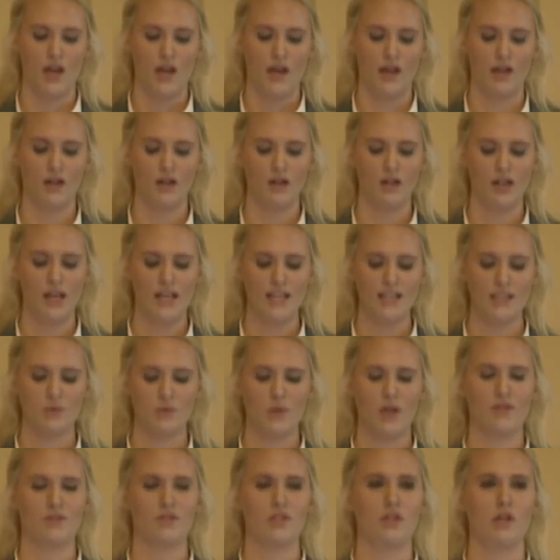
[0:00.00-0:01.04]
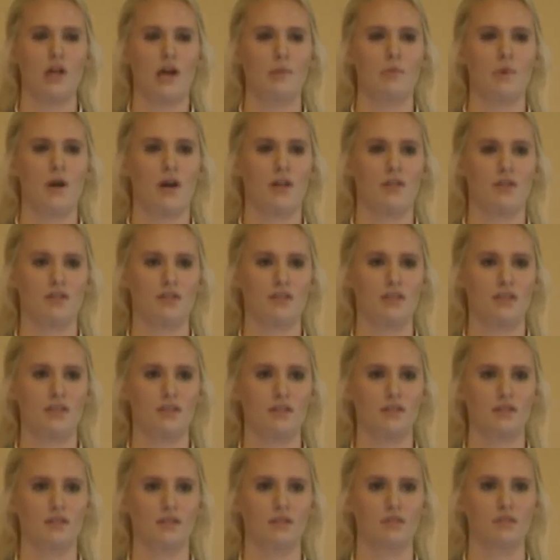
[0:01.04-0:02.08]
In our case, we have two
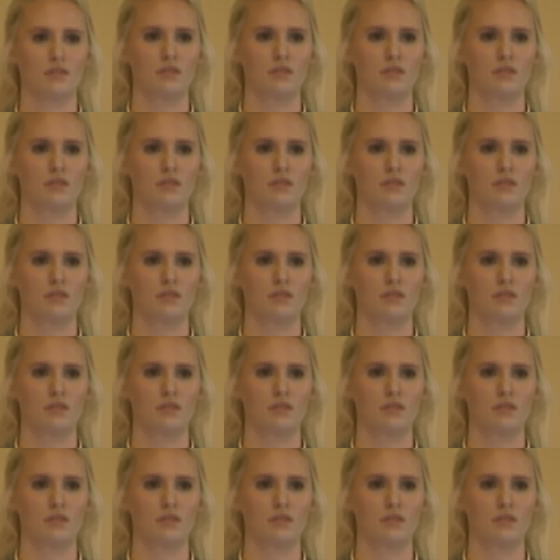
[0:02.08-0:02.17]
hypotheses.